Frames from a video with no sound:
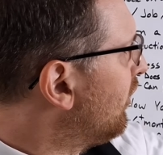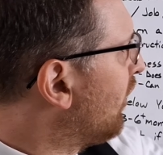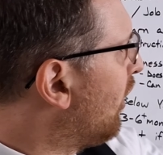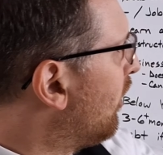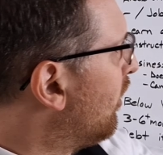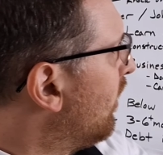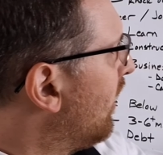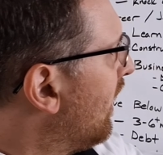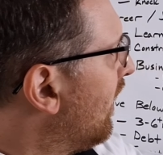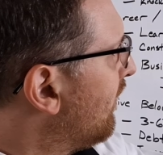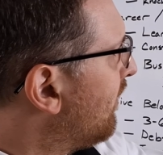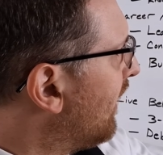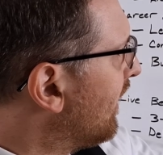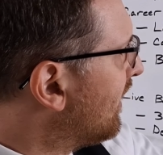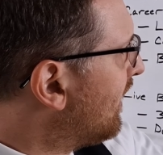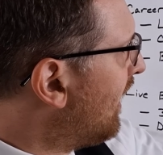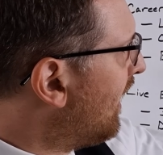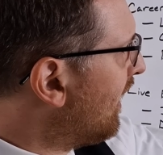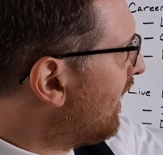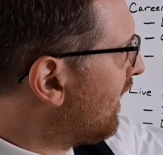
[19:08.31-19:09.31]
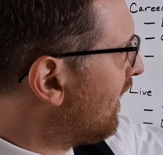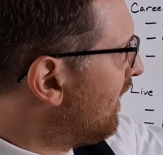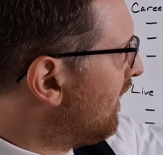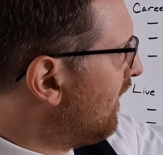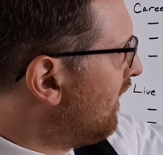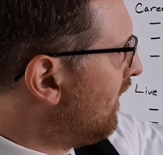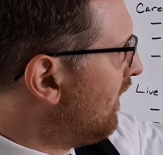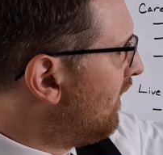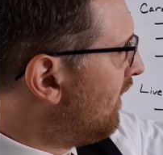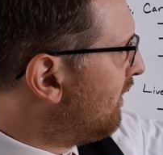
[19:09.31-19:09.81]
So if I take
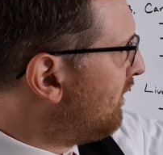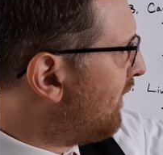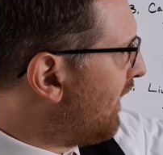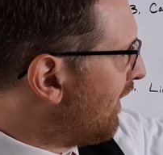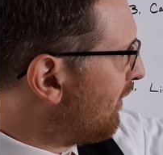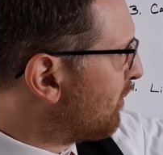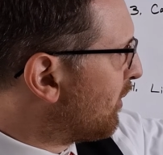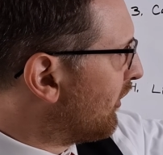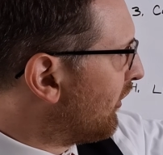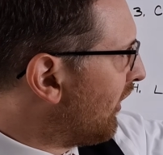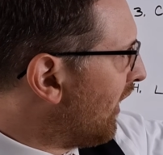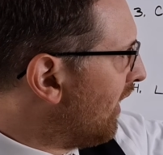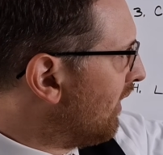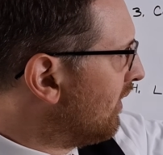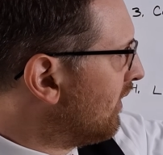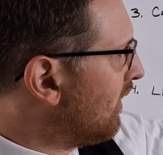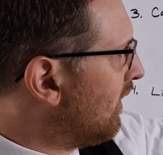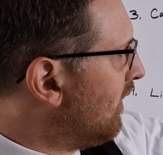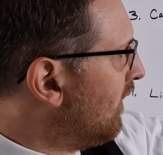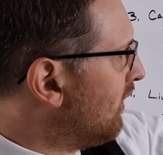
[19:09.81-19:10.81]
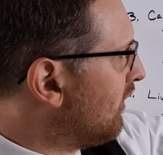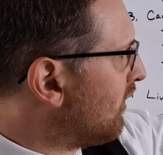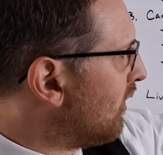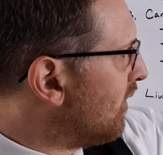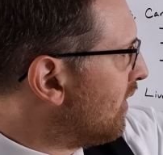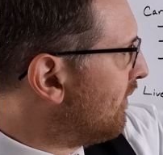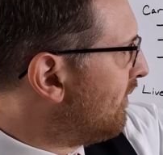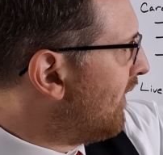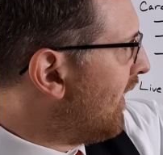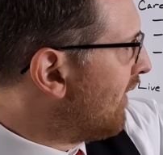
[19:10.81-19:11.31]
5%,
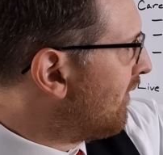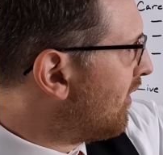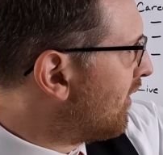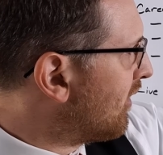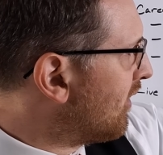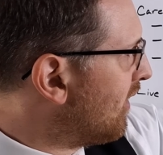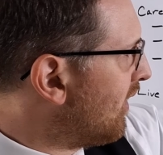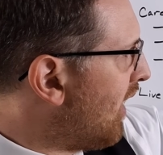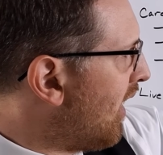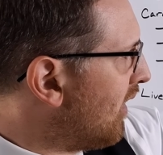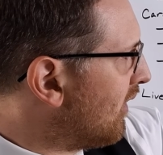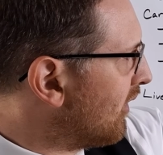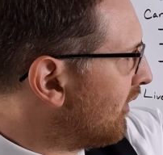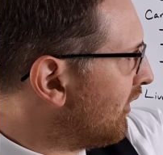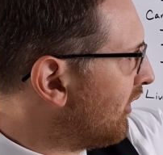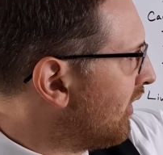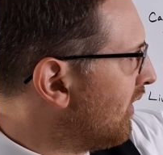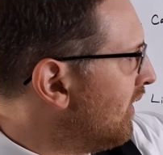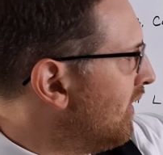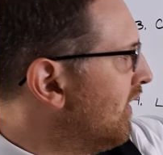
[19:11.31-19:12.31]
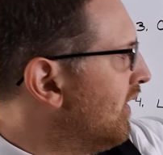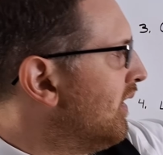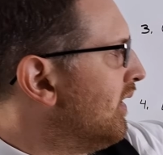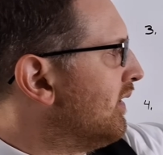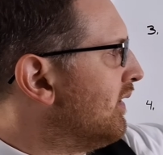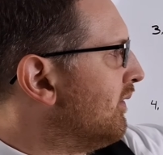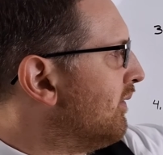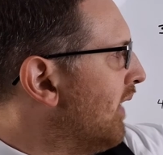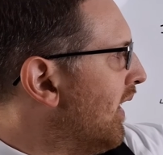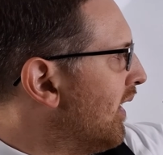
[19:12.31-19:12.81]
so the $500
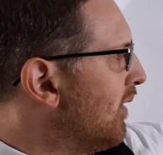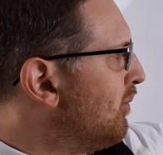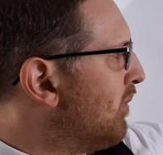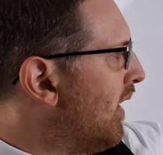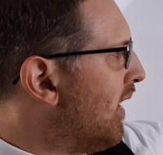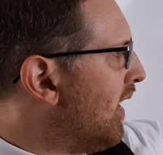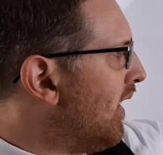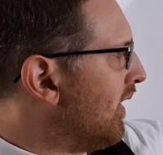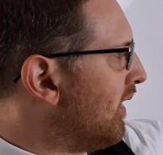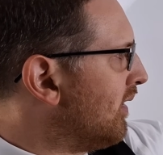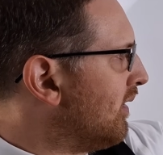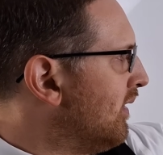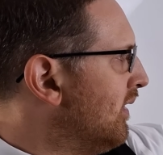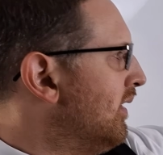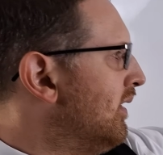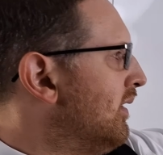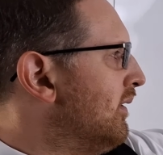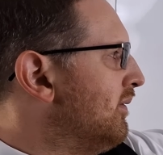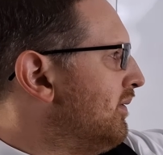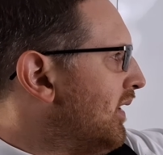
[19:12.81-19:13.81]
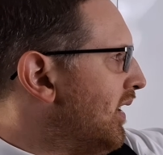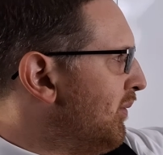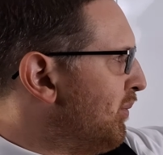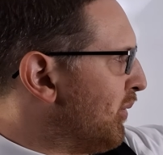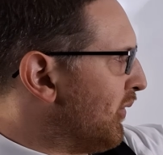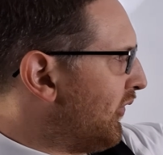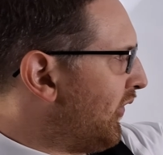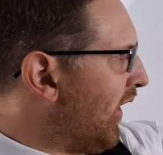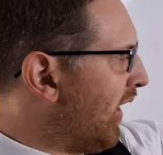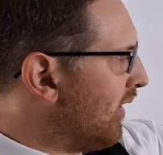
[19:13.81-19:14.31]
divide by
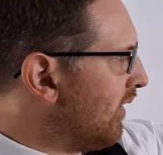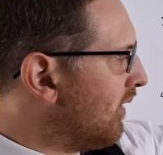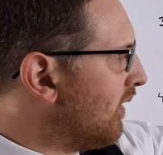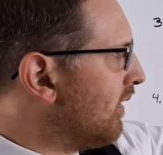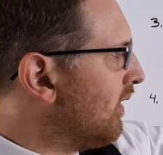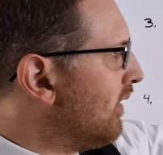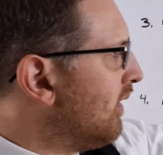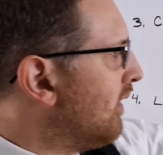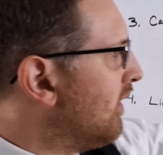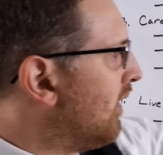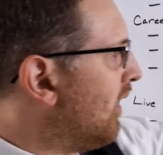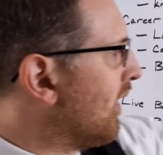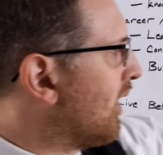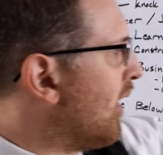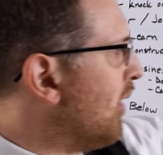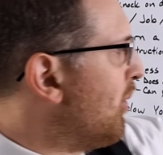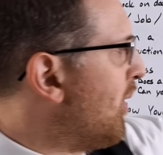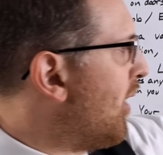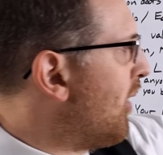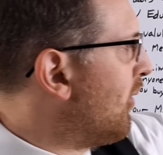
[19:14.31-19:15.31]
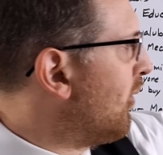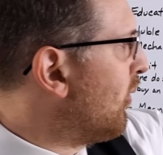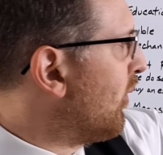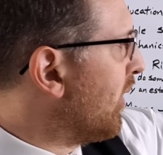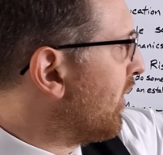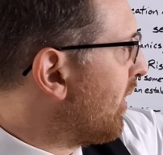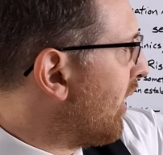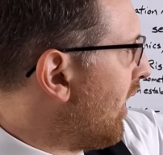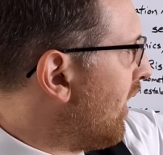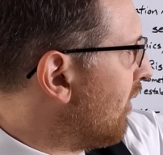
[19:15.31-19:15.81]
5%, I come out
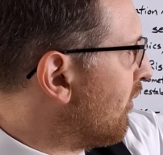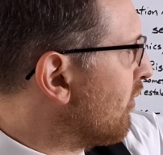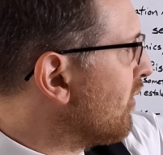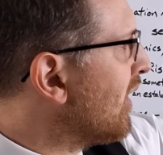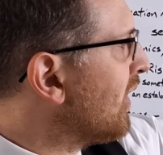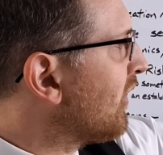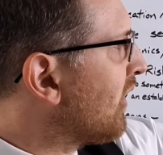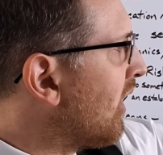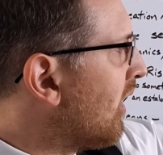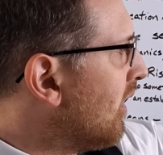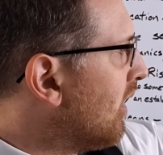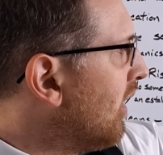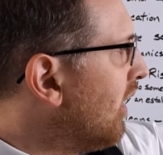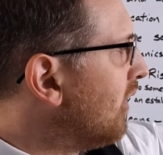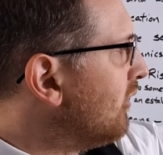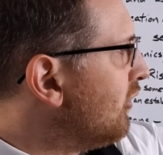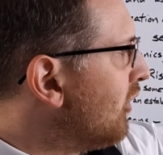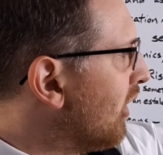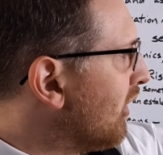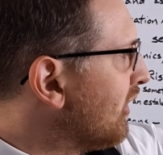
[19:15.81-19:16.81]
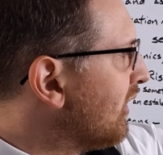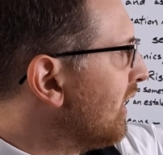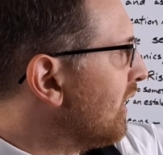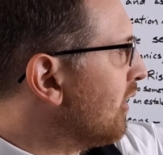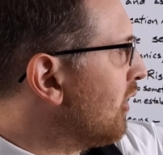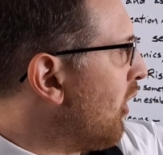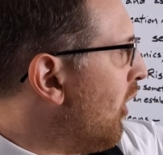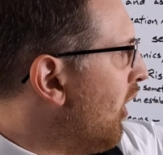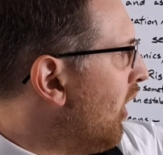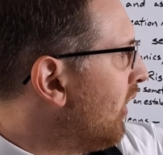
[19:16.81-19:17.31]
with a
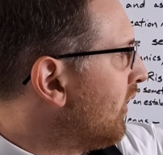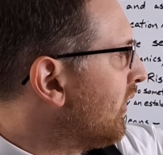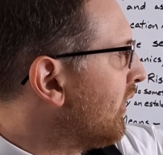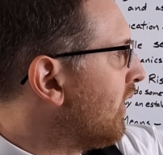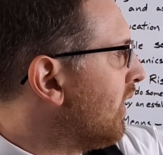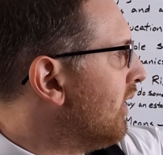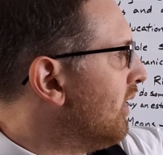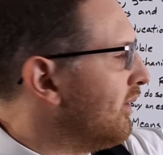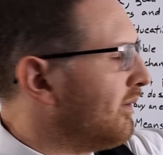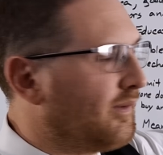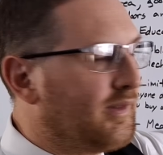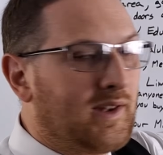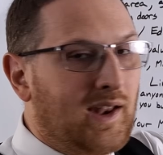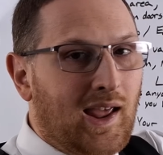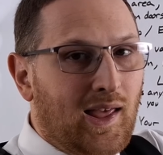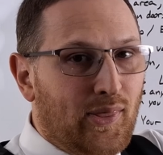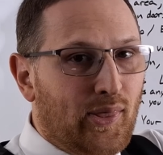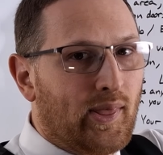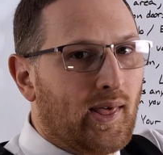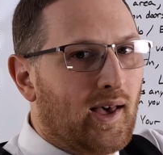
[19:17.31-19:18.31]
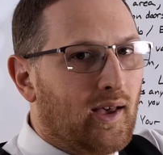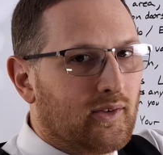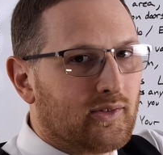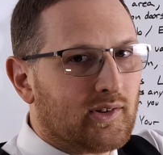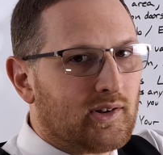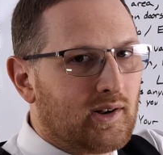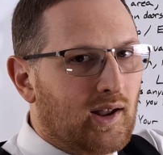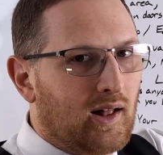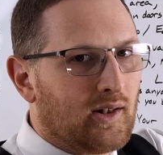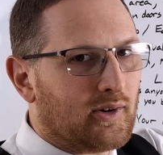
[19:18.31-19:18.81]
risk-adjusted cost of
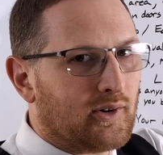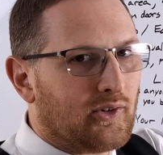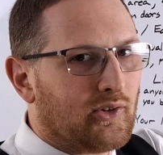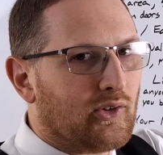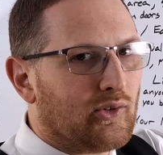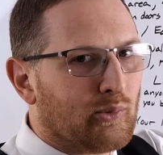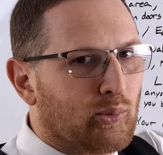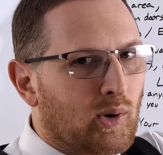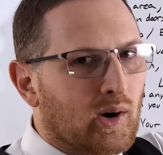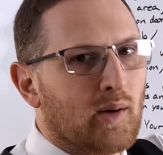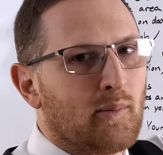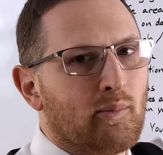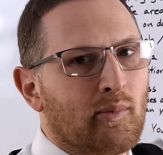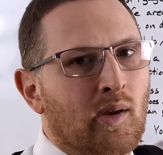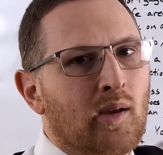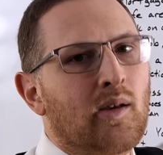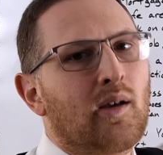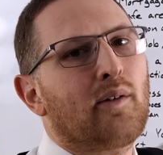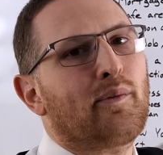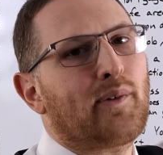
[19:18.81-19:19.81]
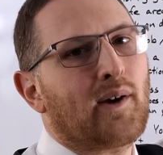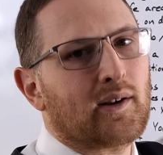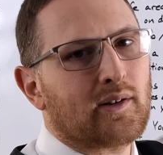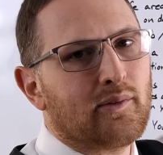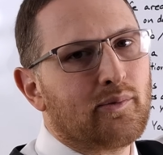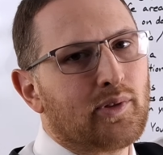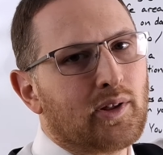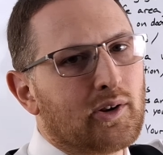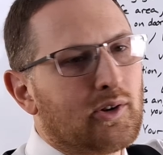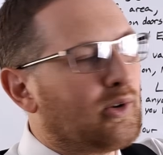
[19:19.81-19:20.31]
$10,000 is what I'm
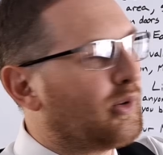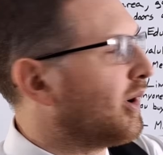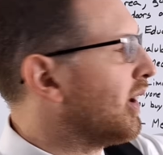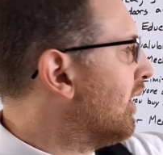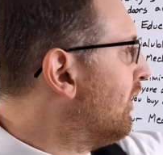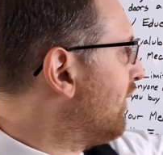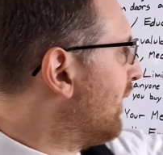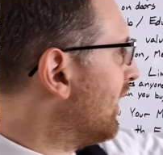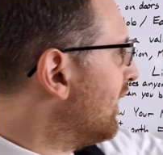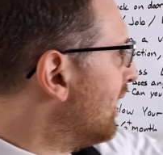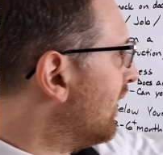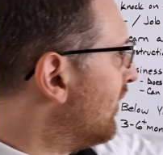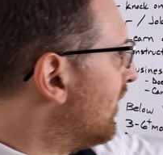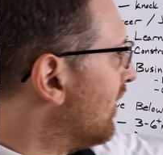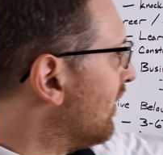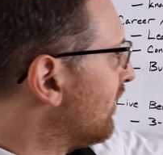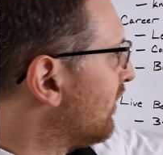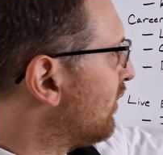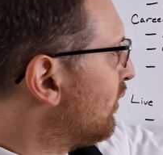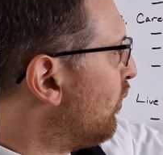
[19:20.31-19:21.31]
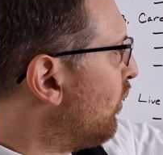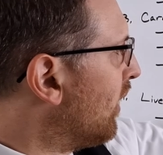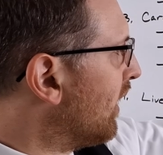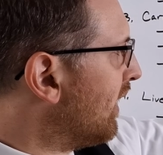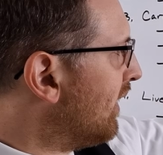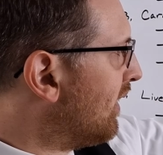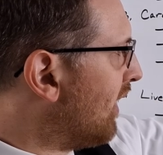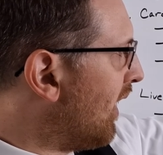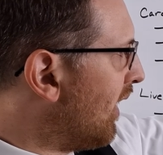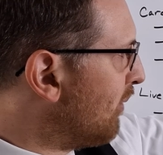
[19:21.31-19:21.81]
effectively doing if I did this
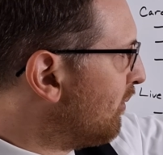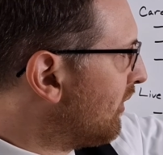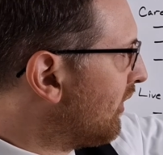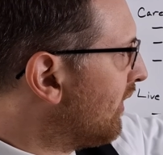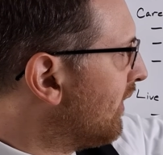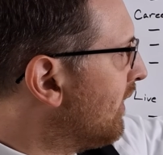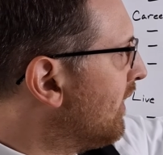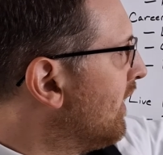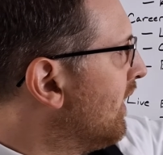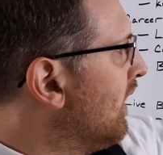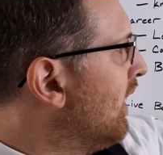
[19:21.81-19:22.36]
20 times.